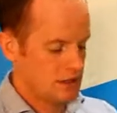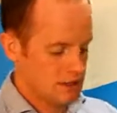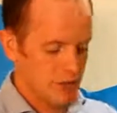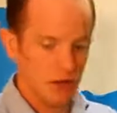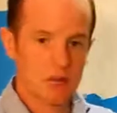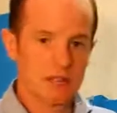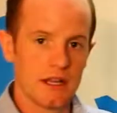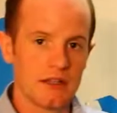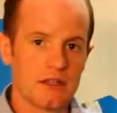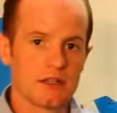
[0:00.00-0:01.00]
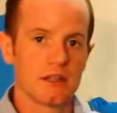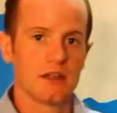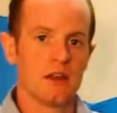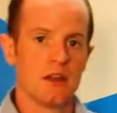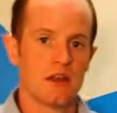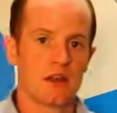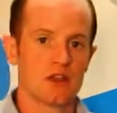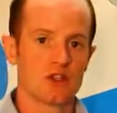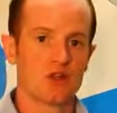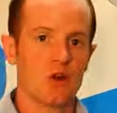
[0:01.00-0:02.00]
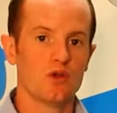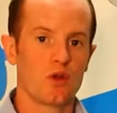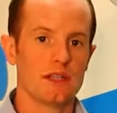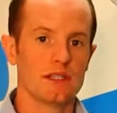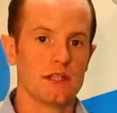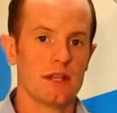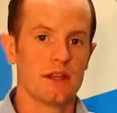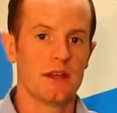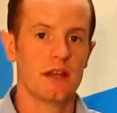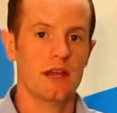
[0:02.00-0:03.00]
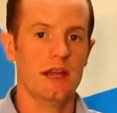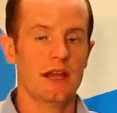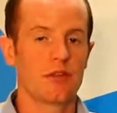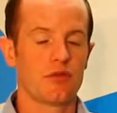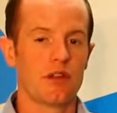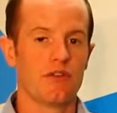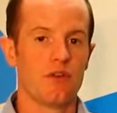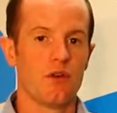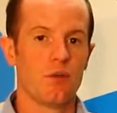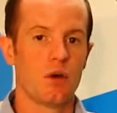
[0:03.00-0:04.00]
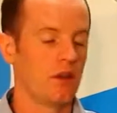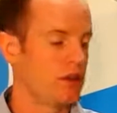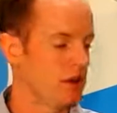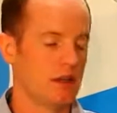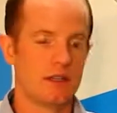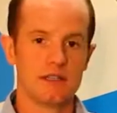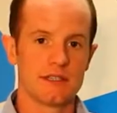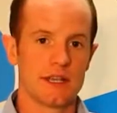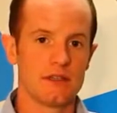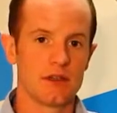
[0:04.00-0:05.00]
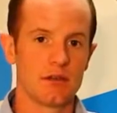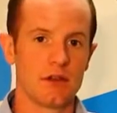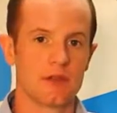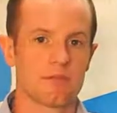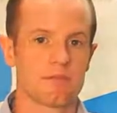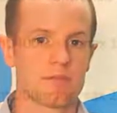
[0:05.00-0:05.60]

Derope standard, controlled rate descender, EN341, descent only.